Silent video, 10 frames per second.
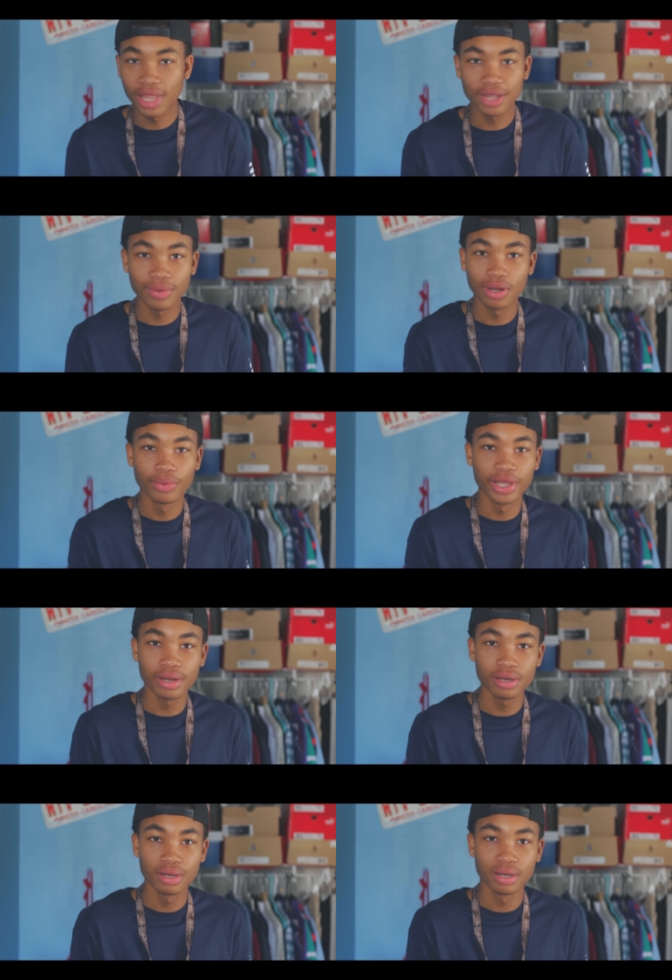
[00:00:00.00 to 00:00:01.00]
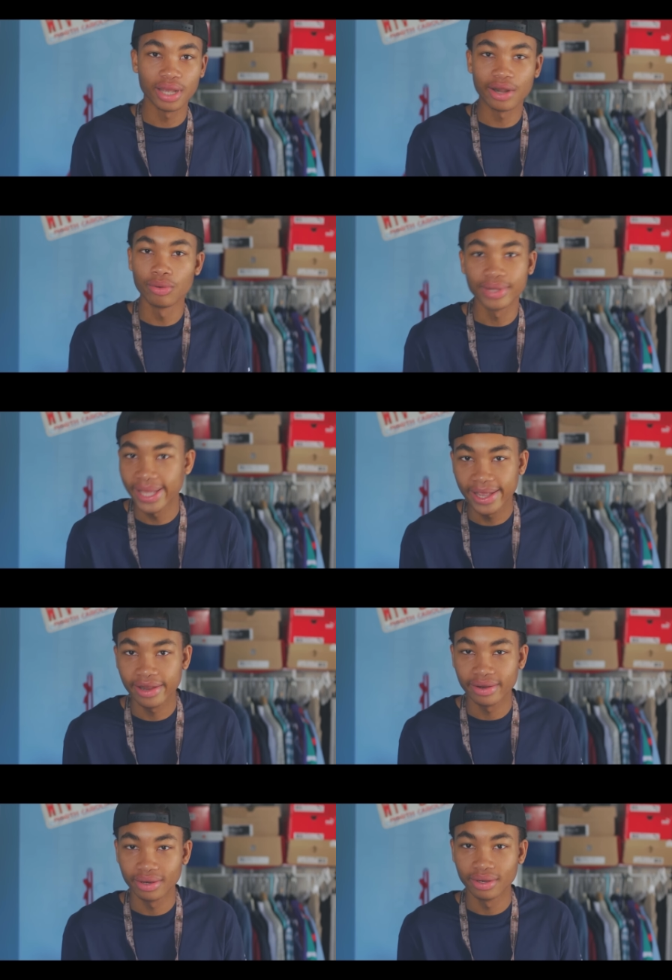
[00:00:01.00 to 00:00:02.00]
like what I wear, I don't
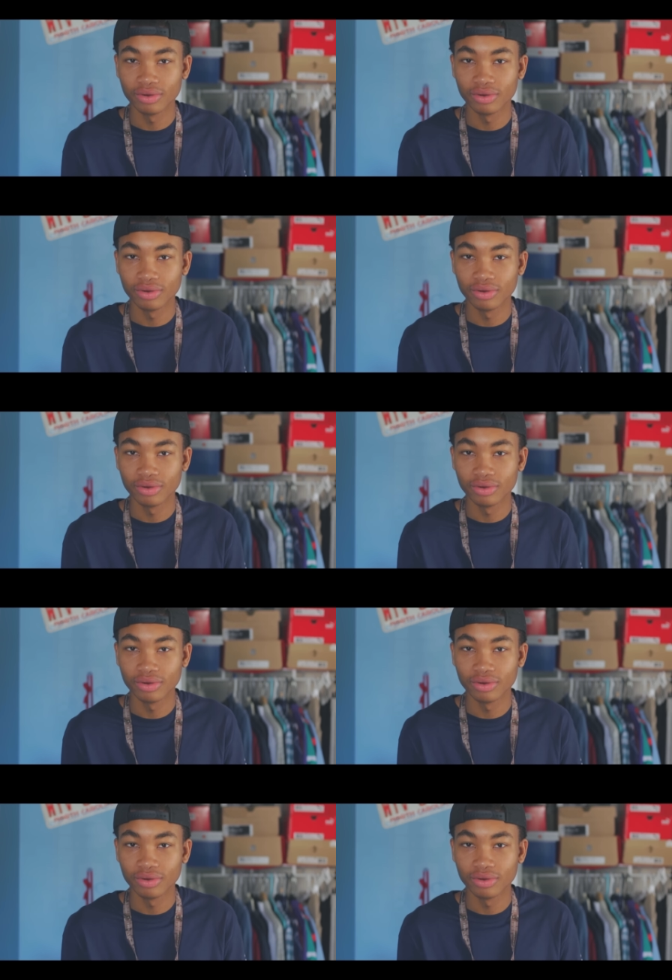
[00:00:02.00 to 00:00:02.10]
care.